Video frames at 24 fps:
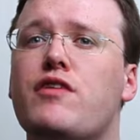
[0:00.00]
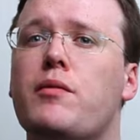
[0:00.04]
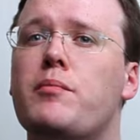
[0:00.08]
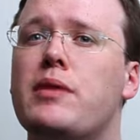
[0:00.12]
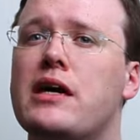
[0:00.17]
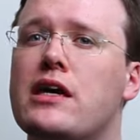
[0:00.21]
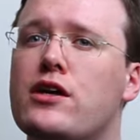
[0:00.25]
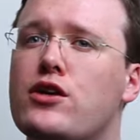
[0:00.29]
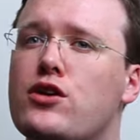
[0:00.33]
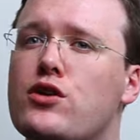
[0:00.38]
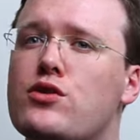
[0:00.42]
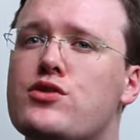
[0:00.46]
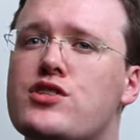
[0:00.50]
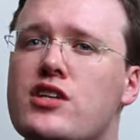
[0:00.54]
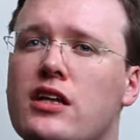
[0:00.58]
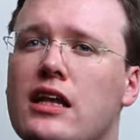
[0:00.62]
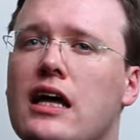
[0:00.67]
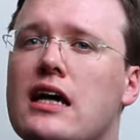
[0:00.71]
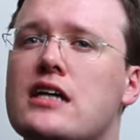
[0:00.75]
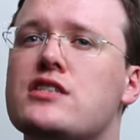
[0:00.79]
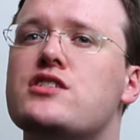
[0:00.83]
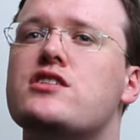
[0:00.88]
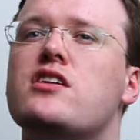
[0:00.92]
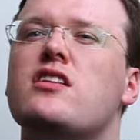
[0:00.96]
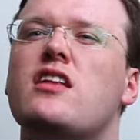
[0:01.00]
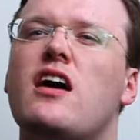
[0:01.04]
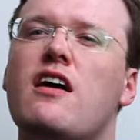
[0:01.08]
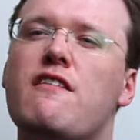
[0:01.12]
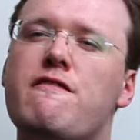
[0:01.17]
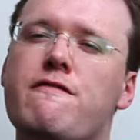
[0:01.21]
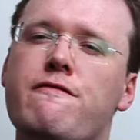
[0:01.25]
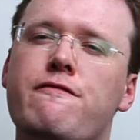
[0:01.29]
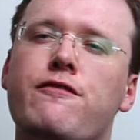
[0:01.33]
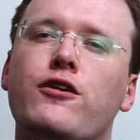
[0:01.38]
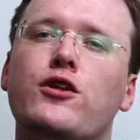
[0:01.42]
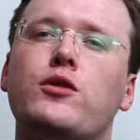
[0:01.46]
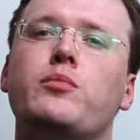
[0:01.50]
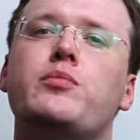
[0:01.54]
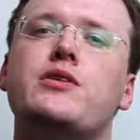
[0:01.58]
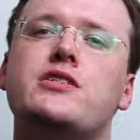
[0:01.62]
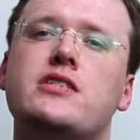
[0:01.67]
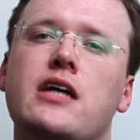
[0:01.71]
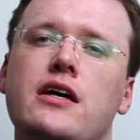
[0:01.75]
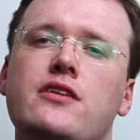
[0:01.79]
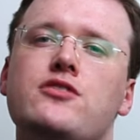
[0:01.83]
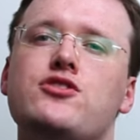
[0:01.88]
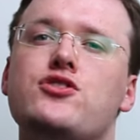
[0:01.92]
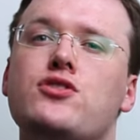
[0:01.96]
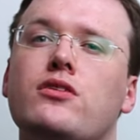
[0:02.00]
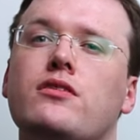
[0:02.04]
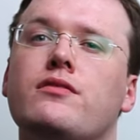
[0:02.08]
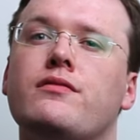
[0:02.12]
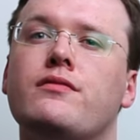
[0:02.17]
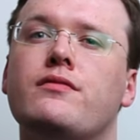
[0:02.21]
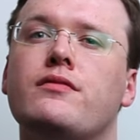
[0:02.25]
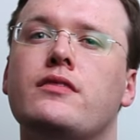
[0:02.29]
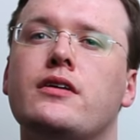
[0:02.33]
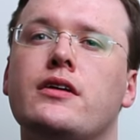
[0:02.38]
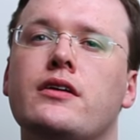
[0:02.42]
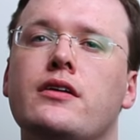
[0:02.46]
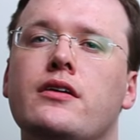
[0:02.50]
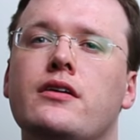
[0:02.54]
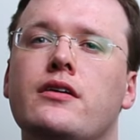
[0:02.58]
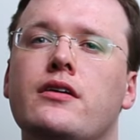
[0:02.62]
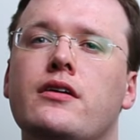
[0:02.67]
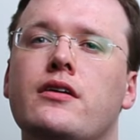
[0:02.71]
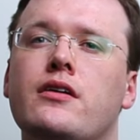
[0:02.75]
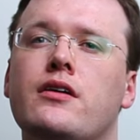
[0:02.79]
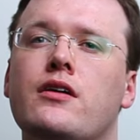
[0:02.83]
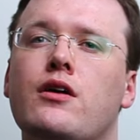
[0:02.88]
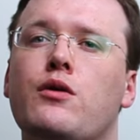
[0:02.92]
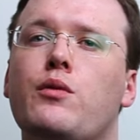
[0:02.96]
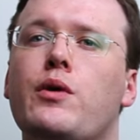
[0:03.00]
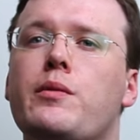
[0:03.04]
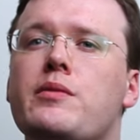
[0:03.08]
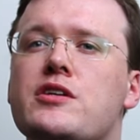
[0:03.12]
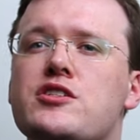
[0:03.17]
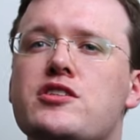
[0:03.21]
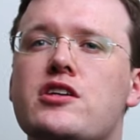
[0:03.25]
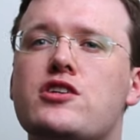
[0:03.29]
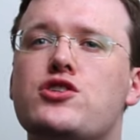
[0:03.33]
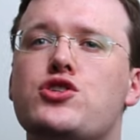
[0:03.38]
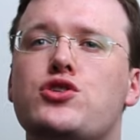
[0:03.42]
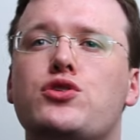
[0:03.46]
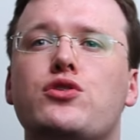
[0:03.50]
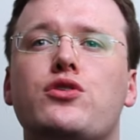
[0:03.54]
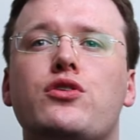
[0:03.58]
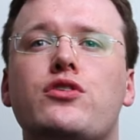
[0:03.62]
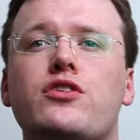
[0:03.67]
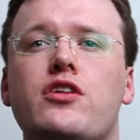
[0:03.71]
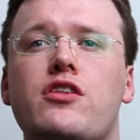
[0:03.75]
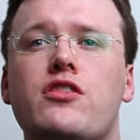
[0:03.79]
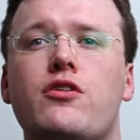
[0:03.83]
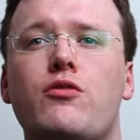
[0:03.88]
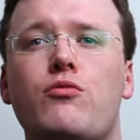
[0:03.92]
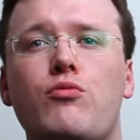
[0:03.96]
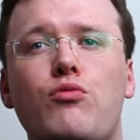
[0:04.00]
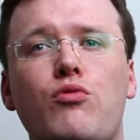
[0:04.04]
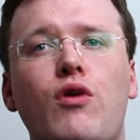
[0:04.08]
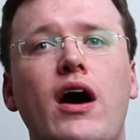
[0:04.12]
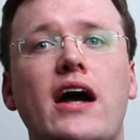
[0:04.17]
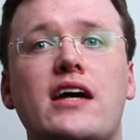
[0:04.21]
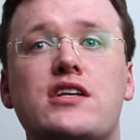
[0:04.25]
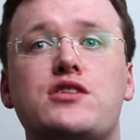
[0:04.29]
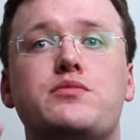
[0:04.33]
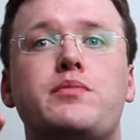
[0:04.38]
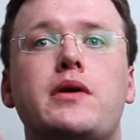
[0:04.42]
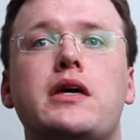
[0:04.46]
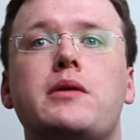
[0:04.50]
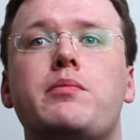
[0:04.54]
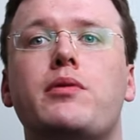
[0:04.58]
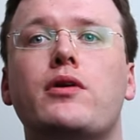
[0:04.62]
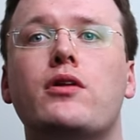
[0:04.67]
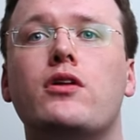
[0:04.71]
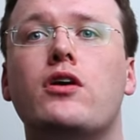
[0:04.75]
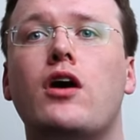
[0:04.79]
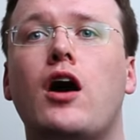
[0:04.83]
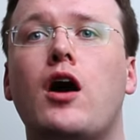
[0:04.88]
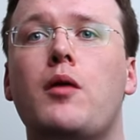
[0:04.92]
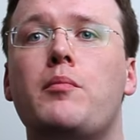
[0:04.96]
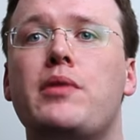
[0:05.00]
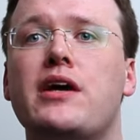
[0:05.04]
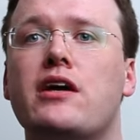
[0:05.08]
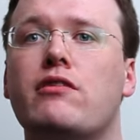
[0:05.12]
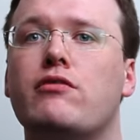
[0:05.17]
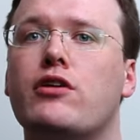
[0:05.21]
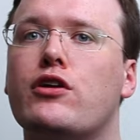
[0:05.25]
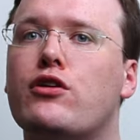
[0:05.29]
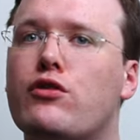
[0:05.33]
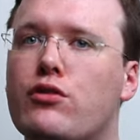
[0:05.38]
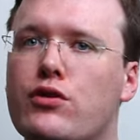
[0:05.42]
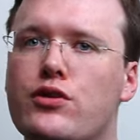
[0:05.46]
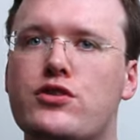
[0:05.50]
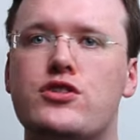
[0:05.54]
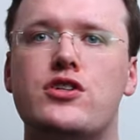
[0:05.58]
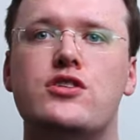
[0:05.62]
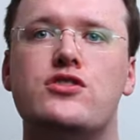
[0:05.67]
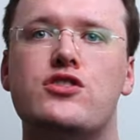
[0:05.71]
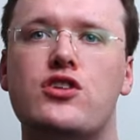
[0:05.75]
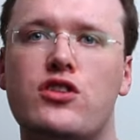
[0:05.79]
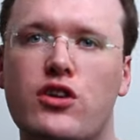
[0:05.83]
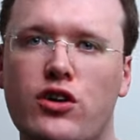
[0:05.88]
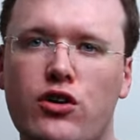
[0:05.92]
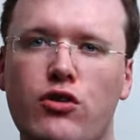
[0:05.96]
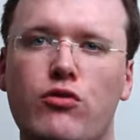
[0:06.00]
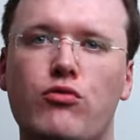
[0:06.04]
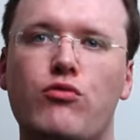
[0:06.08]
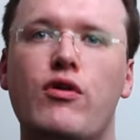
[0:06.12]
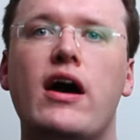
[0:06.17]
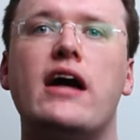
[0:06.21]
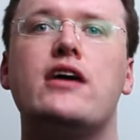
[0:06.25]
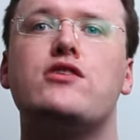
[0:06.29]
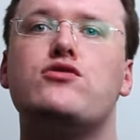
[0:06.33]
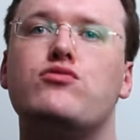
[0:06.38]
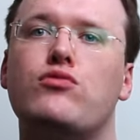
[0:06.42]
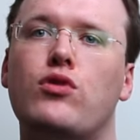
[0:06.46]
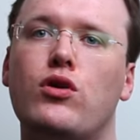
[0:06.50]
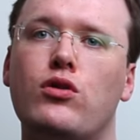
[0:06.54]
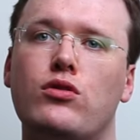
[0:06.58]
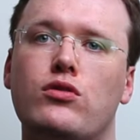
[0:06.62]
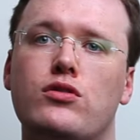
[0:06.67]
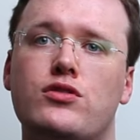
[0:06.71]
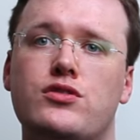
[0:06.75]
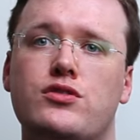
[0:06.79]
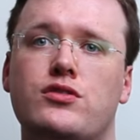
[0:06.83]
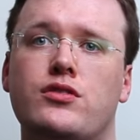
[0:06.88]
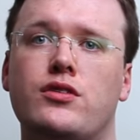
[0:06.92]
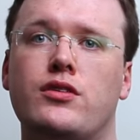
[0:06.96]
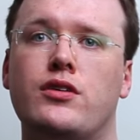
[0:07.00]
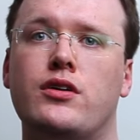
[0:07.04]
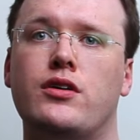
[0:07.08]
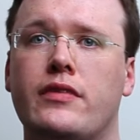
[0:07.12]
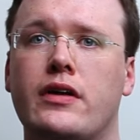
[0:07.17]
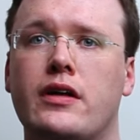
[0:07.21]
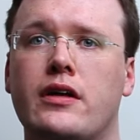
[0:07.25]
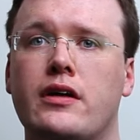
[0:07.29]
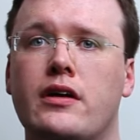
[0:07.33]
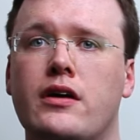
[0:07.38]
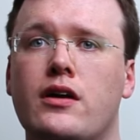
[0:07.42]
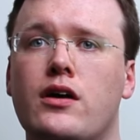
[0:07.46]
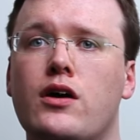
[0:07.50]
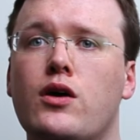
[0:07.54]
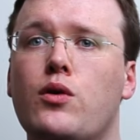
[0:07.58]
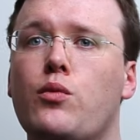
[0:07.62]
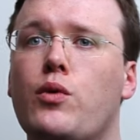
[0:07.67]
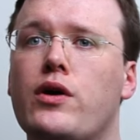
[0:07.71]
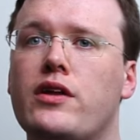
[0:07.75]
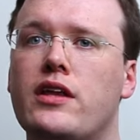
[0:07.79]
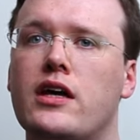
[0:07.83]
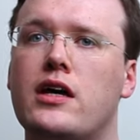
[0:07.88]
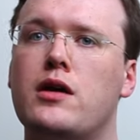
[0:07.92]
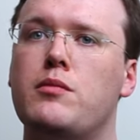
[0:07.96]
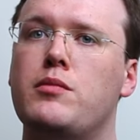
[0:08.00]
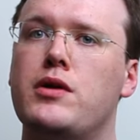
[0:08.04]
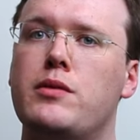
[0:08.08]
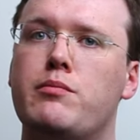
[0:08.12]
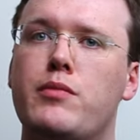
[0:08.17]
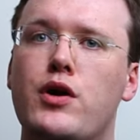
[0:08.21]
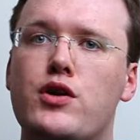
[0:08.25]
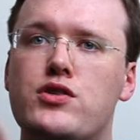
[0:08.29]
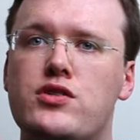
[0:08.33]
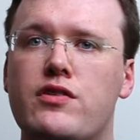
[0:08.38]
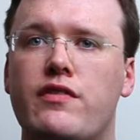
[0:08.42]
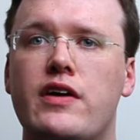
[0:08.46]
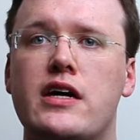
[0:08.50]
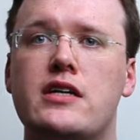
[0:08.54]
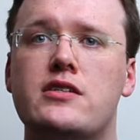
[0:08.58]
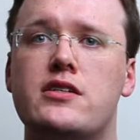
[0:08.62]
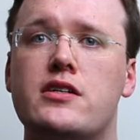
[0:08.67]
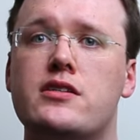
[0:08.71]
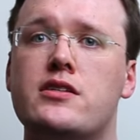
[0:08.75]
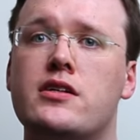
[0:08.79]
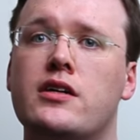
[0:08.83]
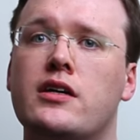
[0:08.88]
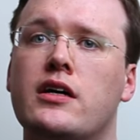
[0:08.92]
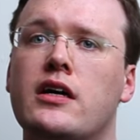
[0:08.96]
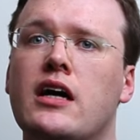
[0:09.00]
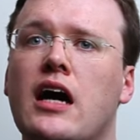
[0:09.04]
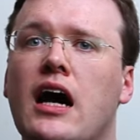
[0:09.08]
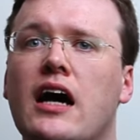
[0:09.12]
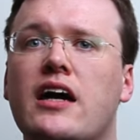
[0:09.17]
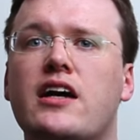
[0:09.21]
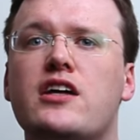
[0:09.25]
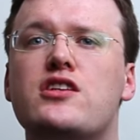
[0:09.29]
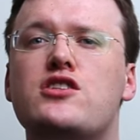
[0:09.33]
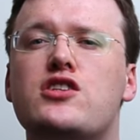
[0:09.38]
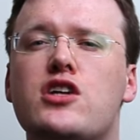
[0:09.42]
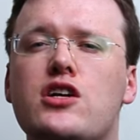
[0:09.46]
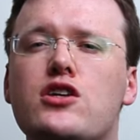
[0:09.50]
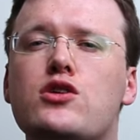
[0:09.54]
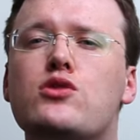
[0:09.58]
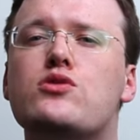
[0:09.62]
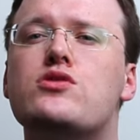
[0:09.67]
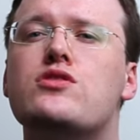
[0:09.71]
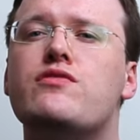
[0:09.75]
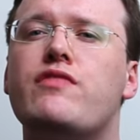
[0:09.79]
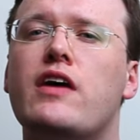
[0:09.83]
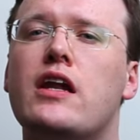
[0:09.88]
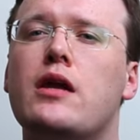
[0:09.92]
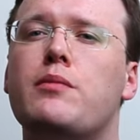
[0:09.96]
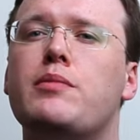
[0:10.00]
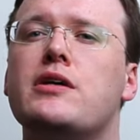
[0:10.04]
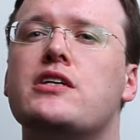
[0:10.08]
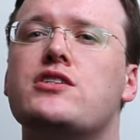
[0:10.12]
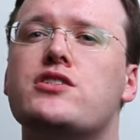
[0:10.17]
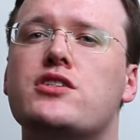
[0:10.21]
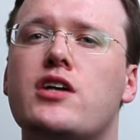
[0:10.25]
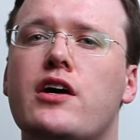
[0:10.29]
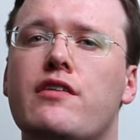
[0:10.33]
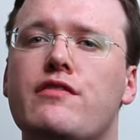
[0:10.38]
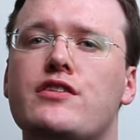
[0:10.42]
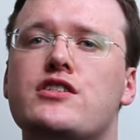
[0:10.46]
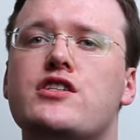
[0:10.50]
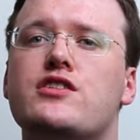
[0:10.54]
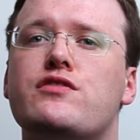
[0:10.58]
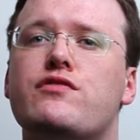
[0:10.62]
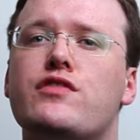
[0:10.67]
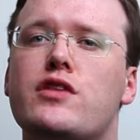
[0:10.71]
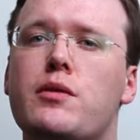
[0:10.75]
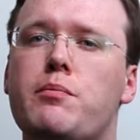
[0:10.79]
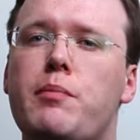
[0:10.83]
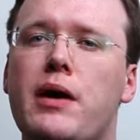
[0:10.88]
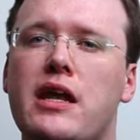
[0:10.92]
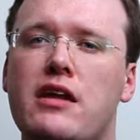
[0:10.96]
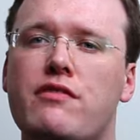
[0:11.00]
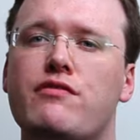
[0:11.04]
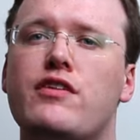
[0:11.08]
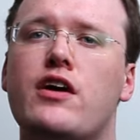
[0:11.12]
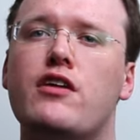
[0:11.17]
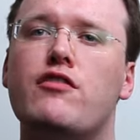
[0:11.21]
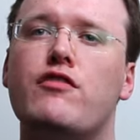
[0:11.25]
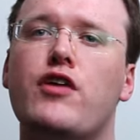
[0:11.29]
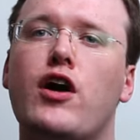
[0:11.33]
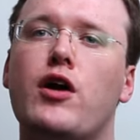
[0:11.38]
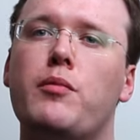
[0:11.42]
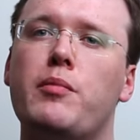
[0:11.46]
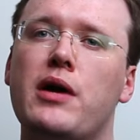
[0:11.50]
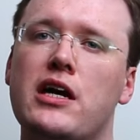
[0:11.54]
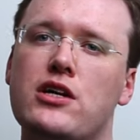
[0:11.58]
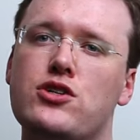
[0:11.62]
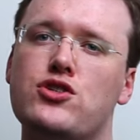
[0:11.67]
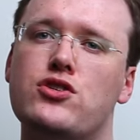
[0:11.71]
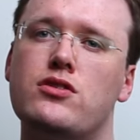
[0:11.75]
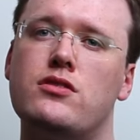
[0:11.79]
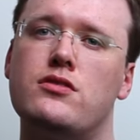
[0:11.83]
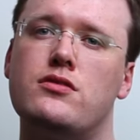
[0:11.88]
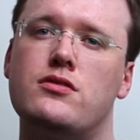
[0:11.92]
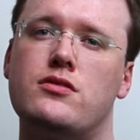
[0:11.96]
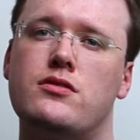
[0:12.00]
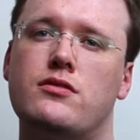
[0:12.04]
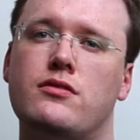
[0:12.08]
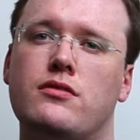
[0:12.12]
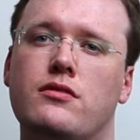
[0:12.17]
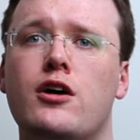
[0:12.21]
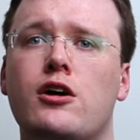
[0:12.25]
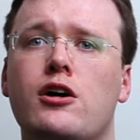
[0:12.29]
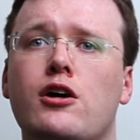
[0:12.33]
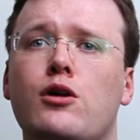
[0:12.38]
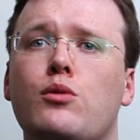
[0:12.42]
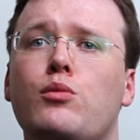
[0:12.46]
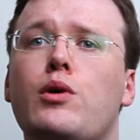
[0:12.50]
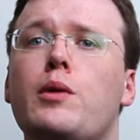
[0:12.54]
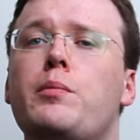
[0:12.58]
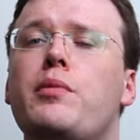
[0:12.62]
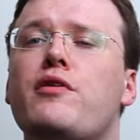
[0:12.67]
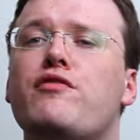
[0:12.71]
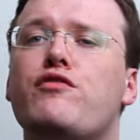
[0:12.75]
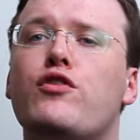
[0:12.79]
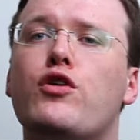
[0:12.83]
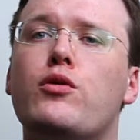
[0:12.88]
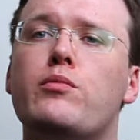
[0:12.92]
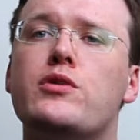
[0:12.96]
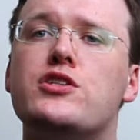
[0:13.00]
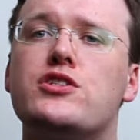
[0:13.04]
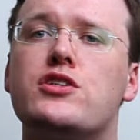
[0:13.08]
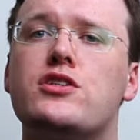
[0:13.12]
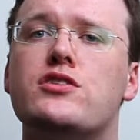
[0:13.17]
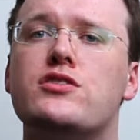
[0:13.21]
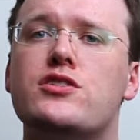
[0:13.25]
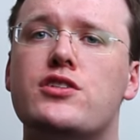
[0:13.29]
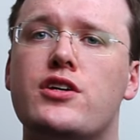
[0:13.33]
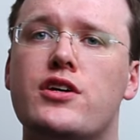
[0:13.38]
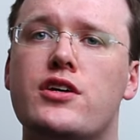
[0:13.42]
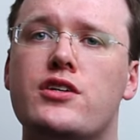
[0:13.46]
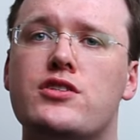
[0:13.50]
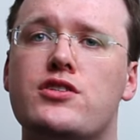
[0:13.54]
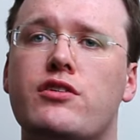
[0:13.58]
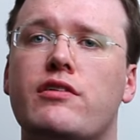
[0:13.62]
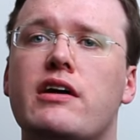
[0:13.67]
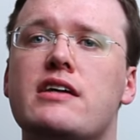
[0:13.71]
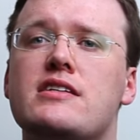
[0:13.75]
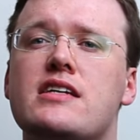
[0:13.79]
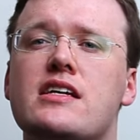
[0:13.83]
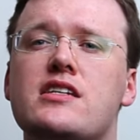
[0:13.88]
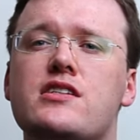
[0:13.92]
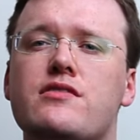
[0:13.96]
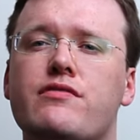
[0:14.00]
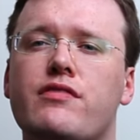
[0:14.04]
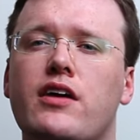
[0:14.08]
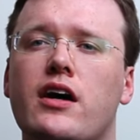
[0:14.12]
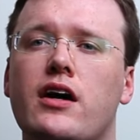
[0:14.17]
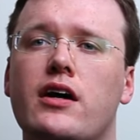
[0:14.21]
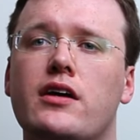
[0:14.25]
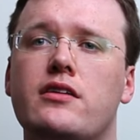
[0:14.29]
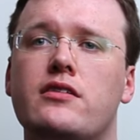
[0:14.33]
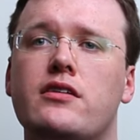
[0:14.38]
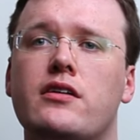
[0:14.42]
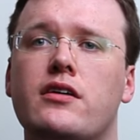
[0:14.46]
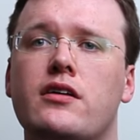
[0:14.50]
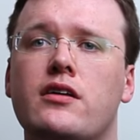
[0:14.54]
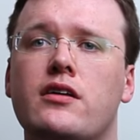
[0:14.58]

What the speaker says: are being utilised to their full potential. We must ensure that the right people are being recruited to the correct roles, where they can be motivated and continue developing services for the benefit of our patients. Where performance concerns are identified,